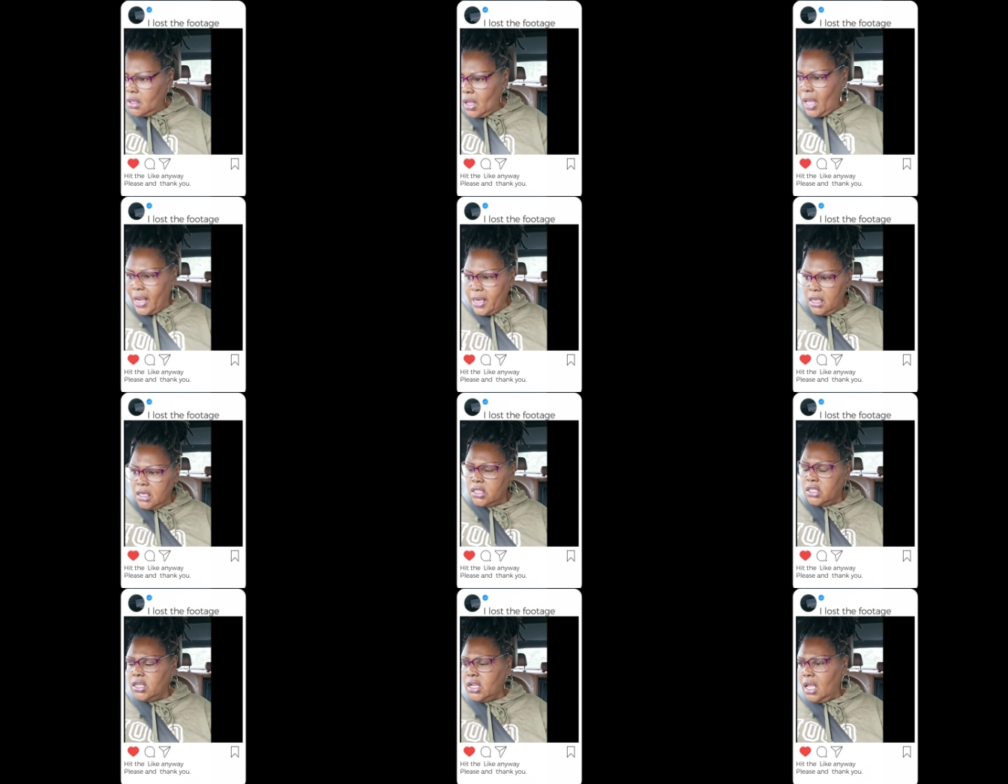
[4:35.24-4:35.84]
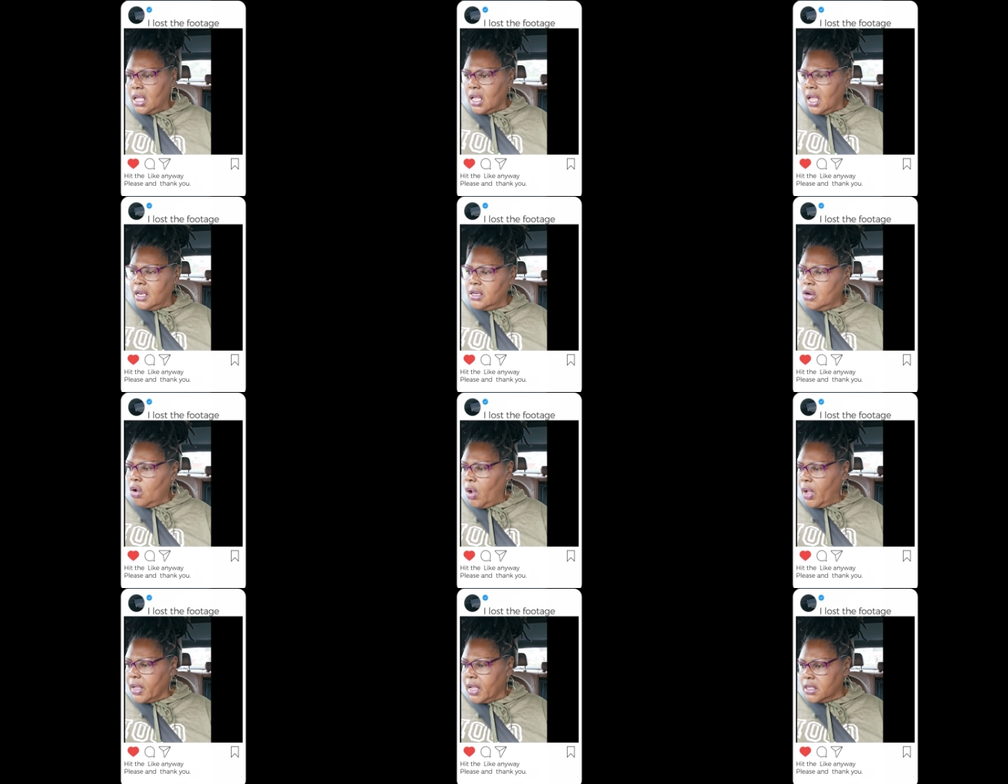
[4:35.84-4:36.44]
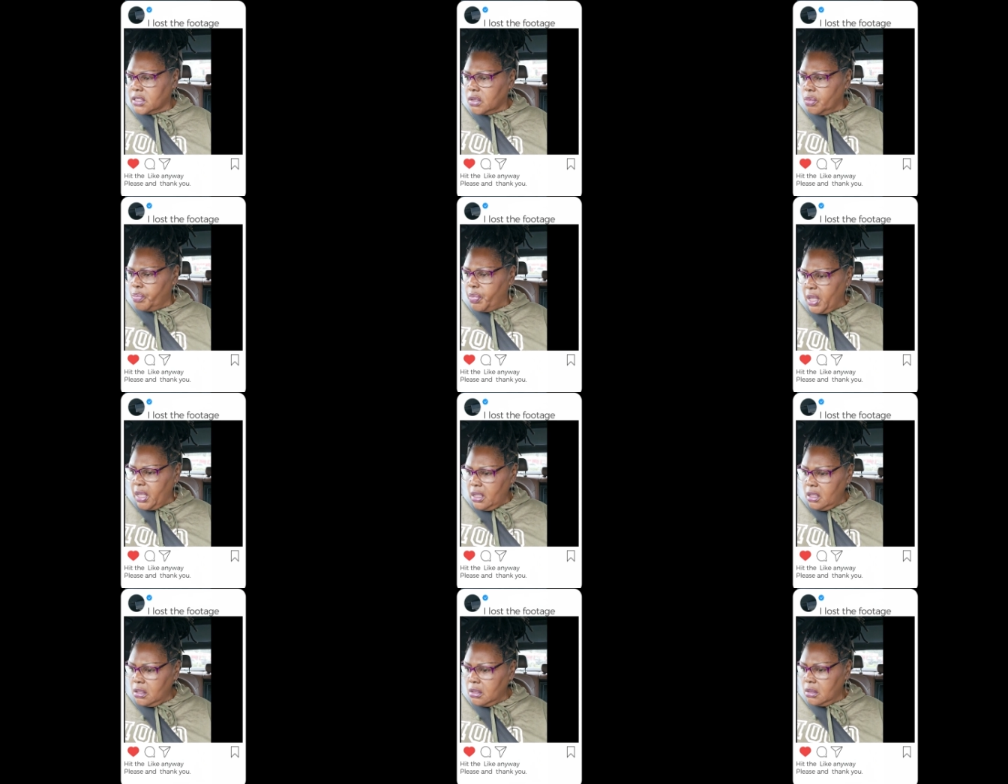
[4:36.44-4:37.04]
I didn't check I know I got some
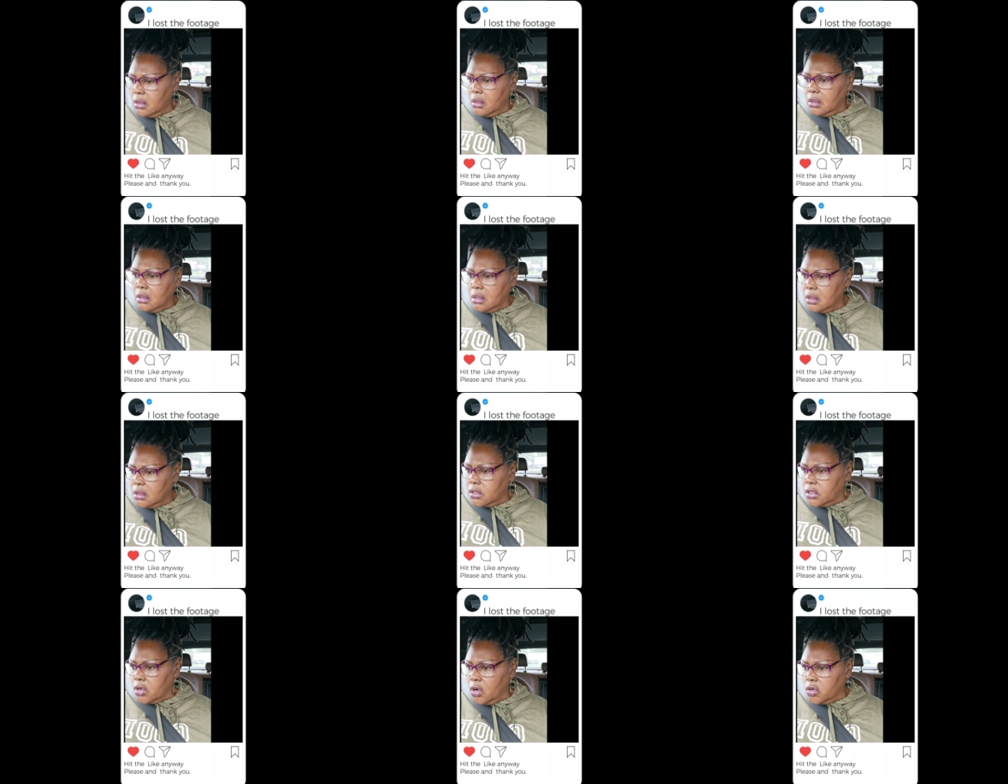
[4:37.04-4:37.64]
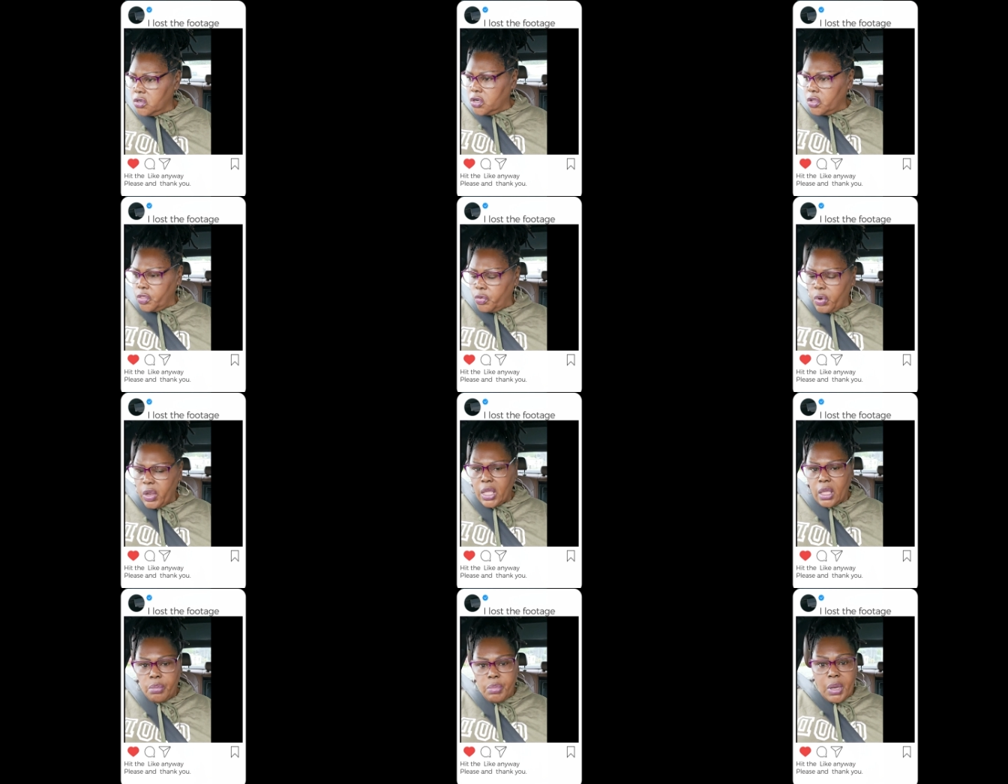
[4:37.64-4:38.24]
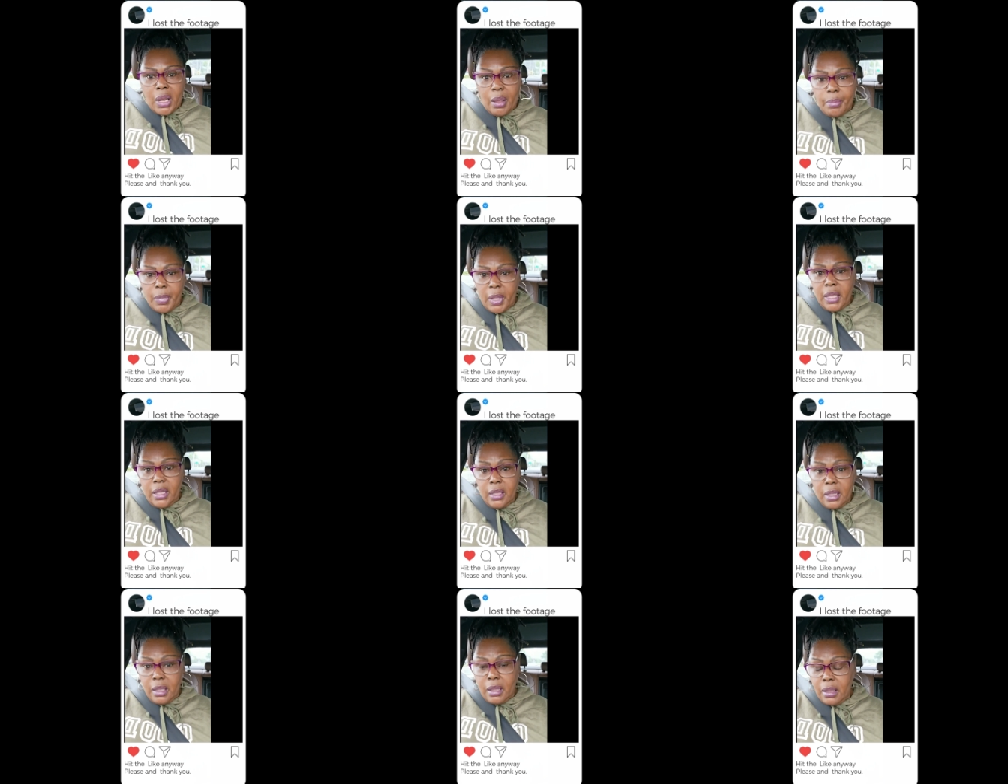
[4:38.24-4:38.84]
pink serger thread but I may
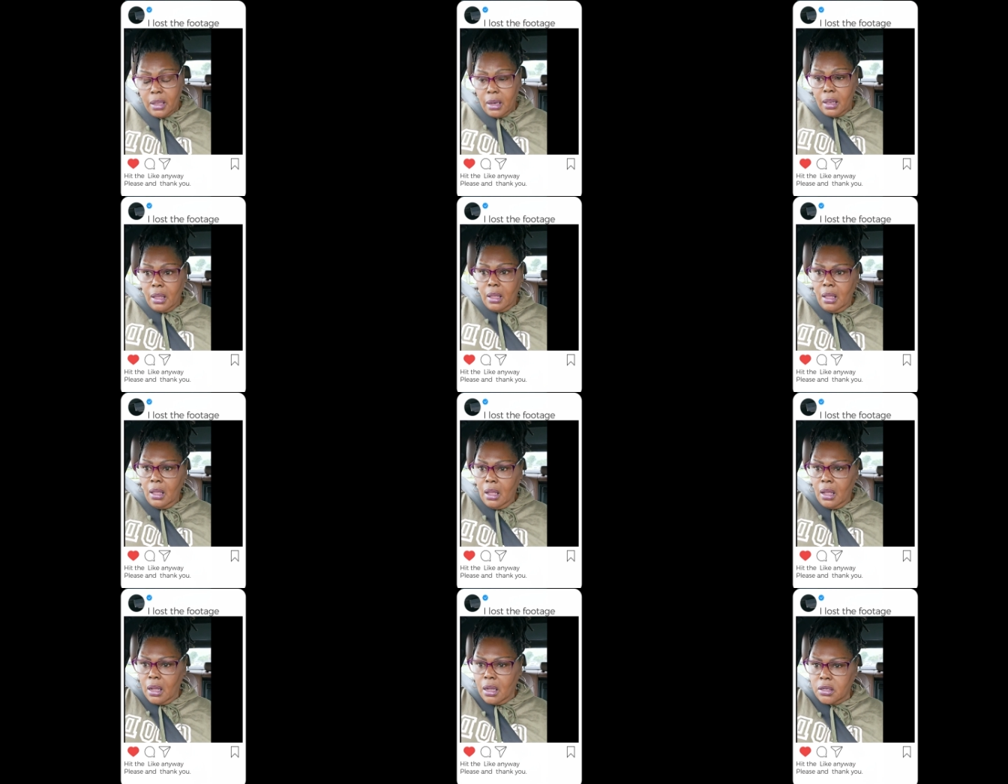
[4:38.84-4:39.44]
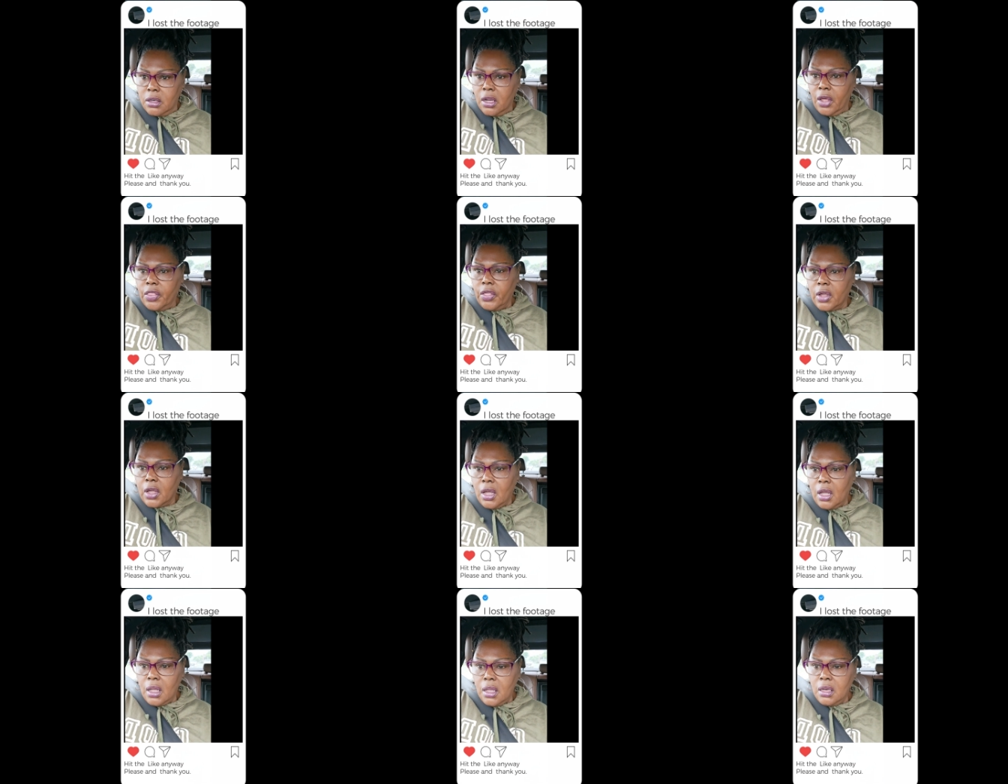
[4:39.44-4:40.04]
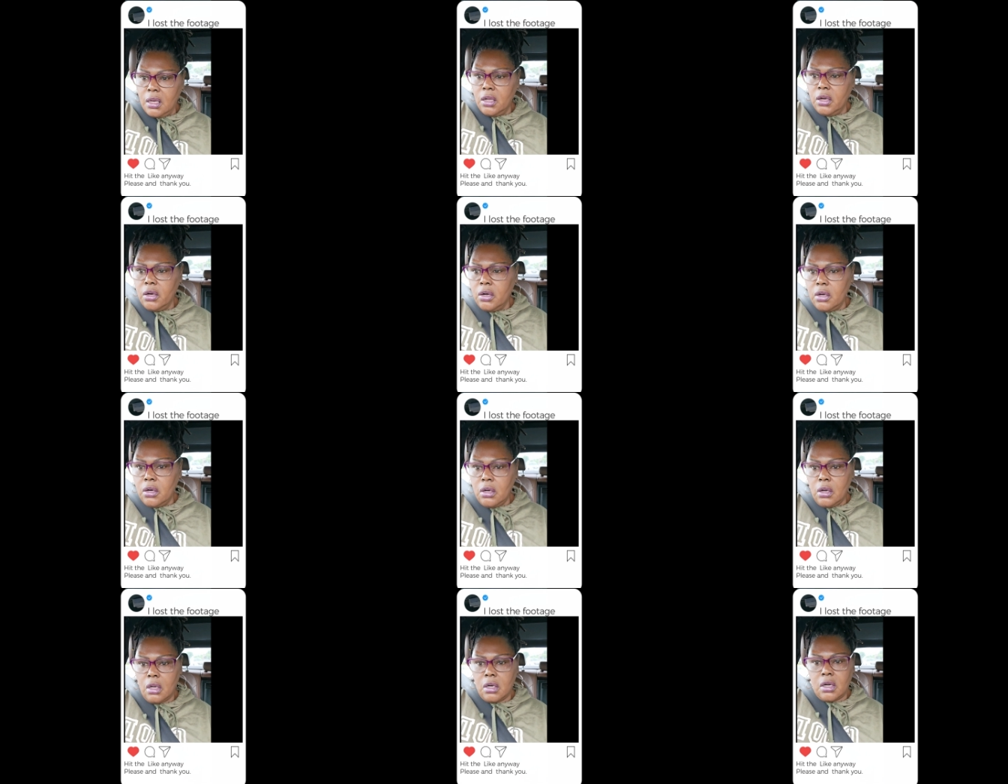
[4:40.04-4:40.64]
get another color,
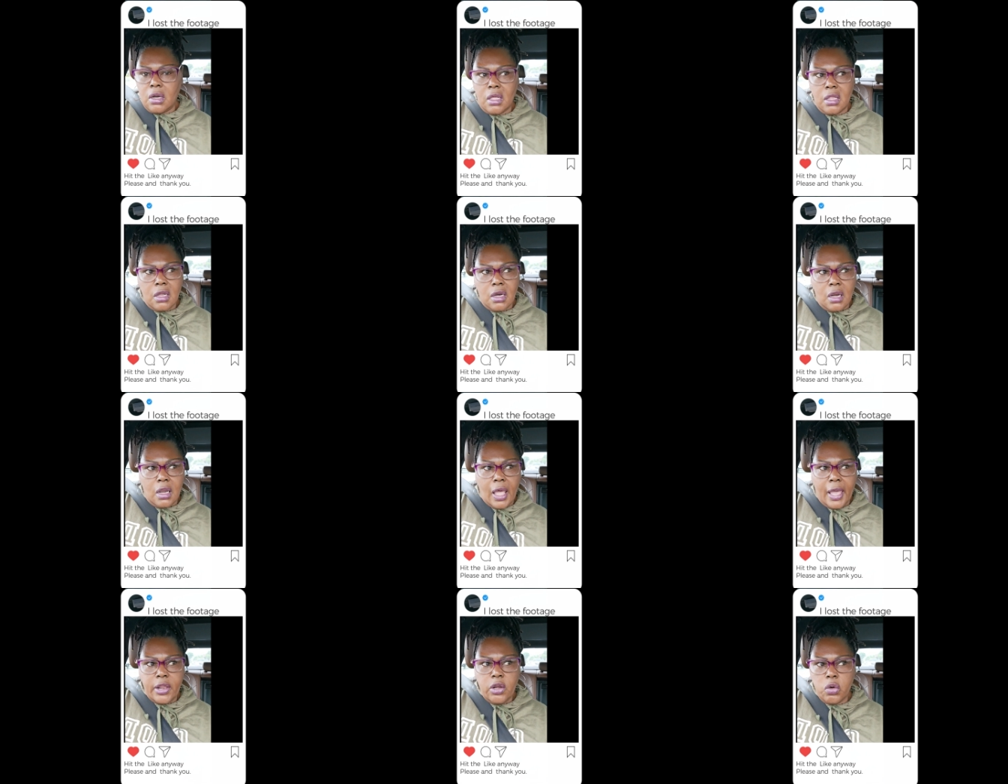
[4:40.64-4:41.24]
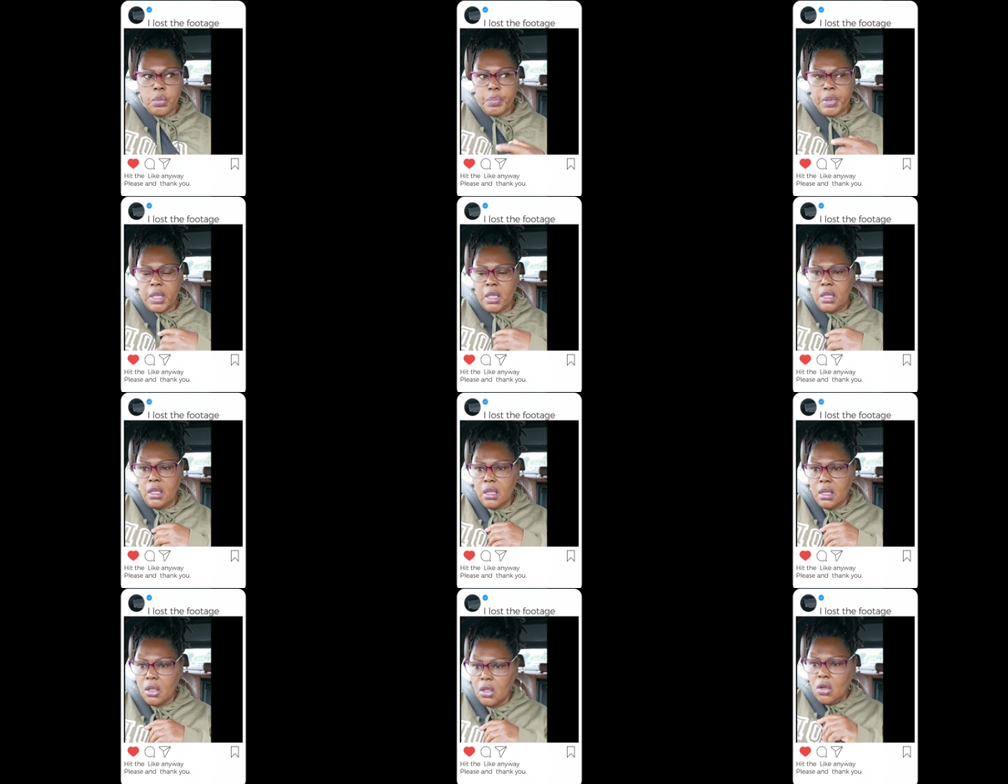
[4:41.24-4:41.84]
another lighter pink,